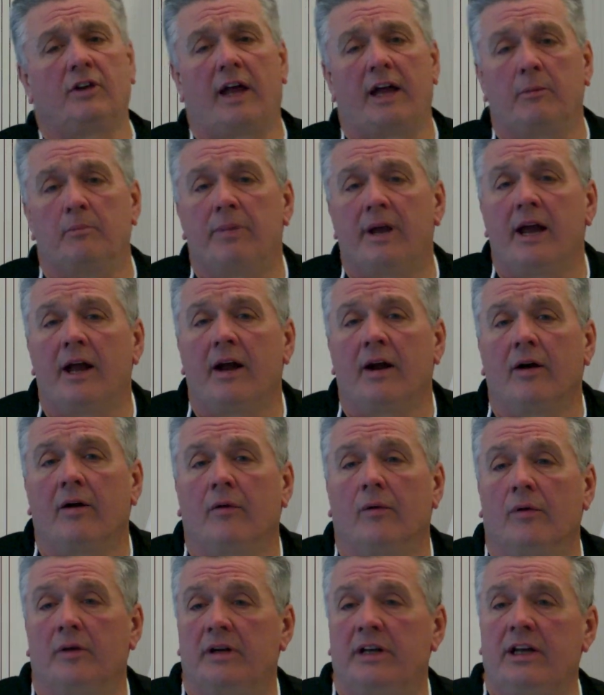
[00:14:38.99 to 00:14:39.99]
like bear
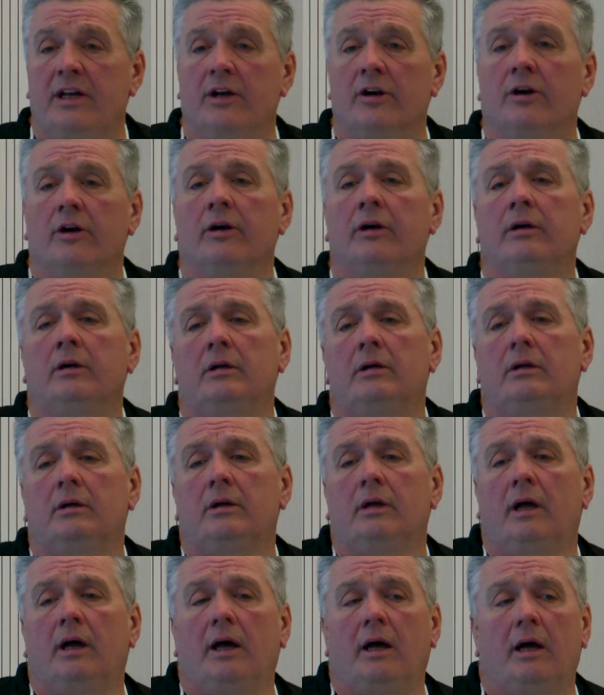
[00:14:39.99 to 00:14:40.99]
or deer,
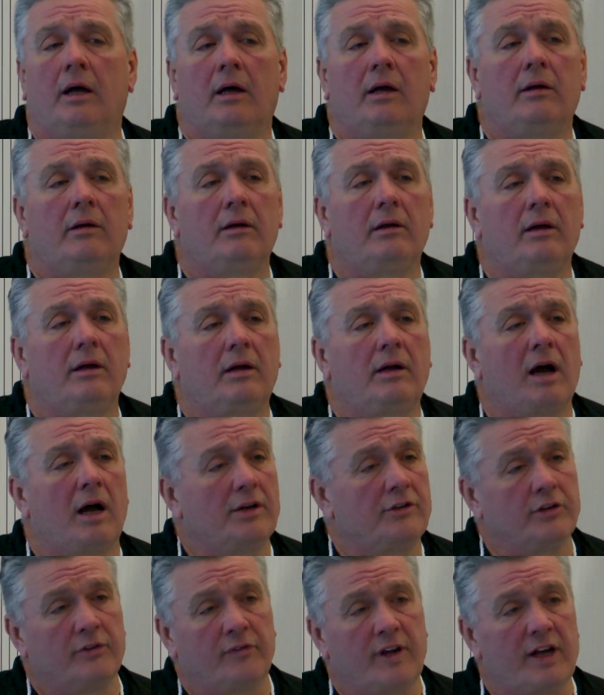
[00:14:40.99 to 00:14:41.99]

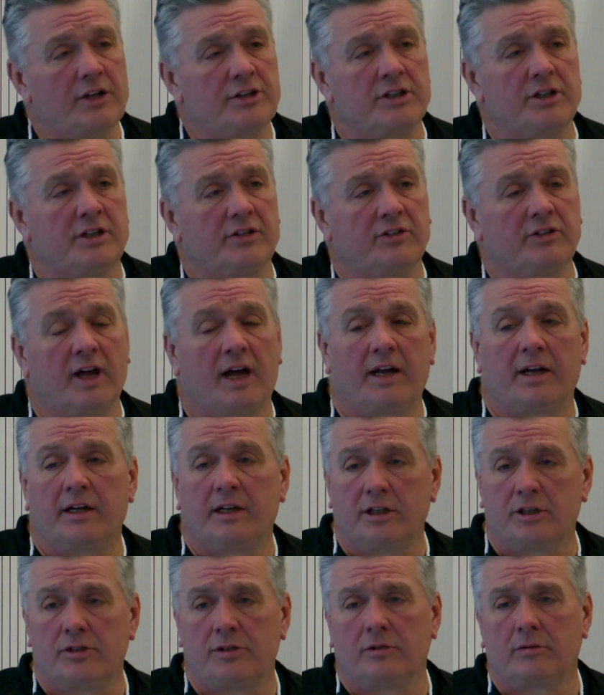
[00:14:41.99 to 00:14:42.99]
conservation is not an
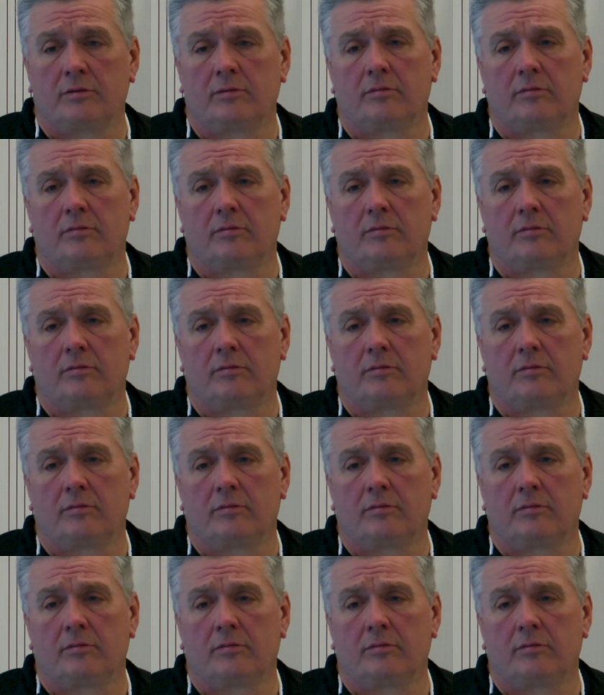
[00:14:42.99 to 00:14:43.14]
issue.